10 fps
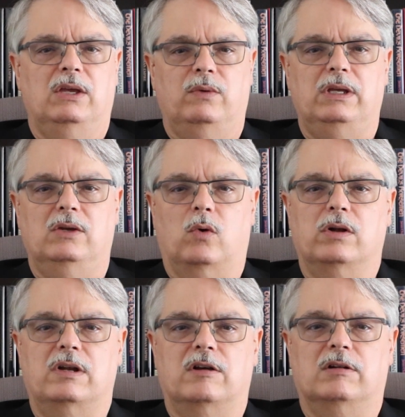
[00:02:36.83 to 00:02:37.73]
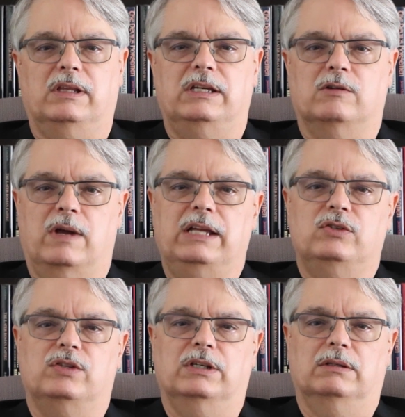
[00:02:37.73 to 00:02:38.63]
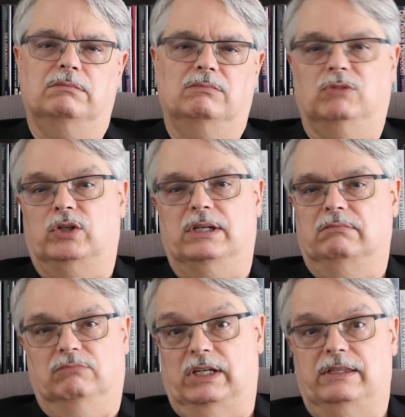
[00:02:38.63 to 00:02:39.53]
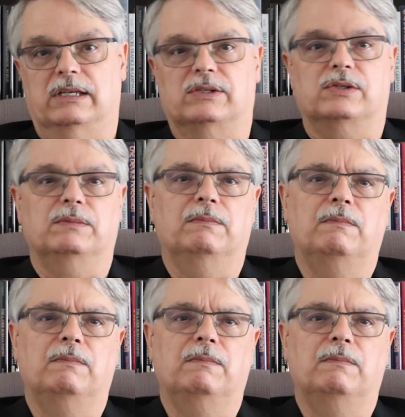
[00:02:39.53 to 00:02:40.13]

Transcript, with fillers: We ordinarily arrange them looking like this.